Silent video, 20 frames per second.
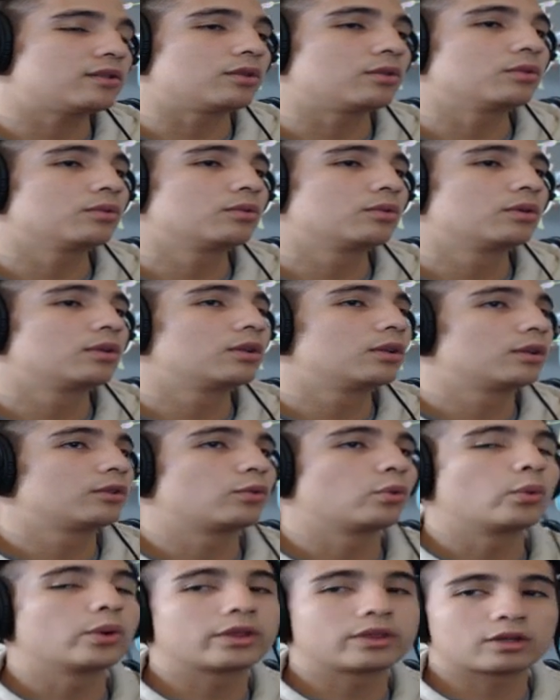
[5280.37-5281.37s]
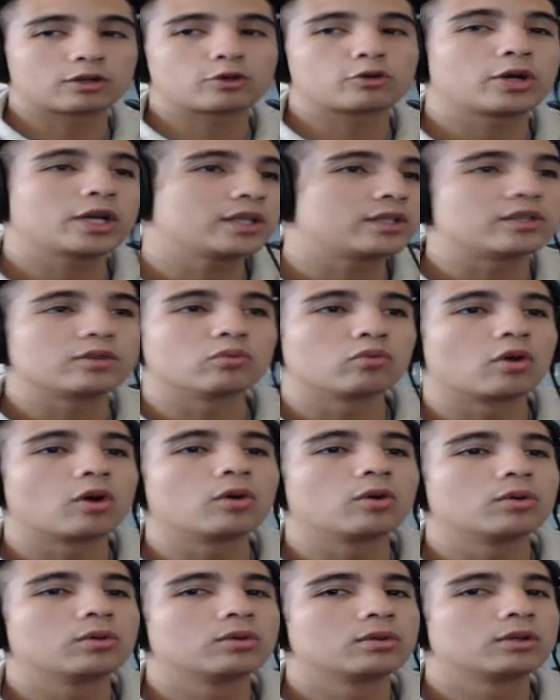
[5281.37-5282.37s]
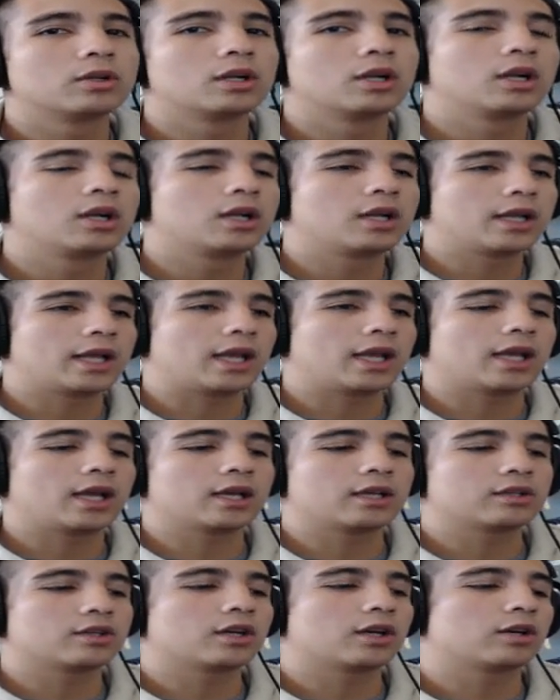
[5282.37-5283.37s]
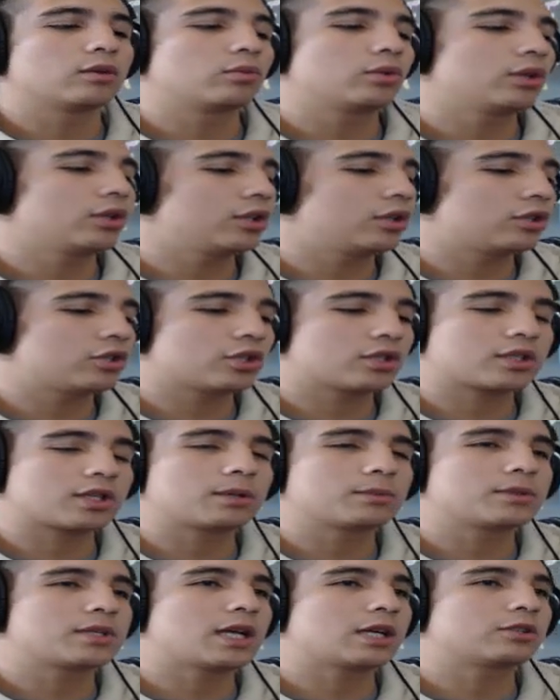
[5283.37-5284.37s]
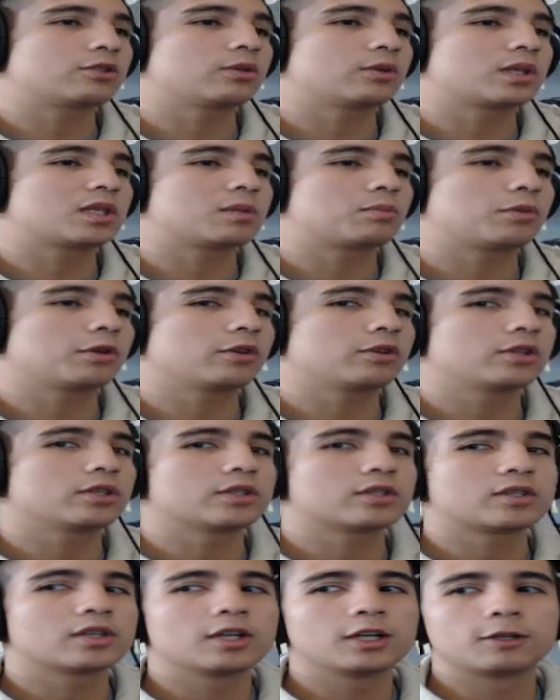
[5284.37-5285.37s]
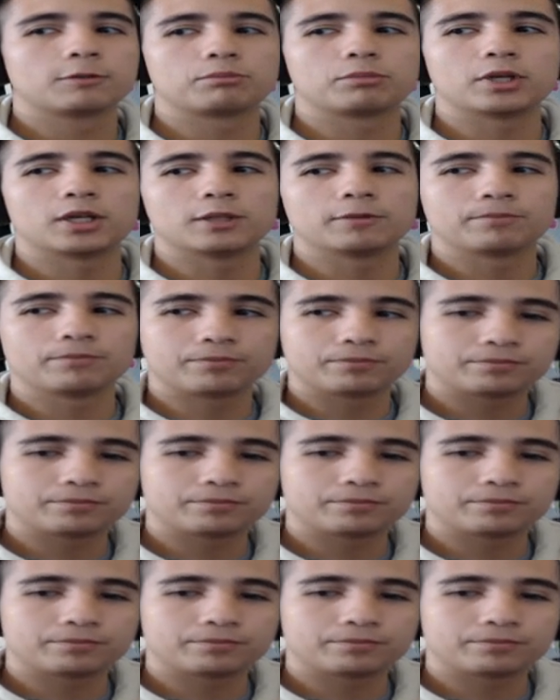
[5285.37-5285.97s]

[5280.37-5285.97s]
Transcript: you with a crazy roll. And really it just comes down to experience. But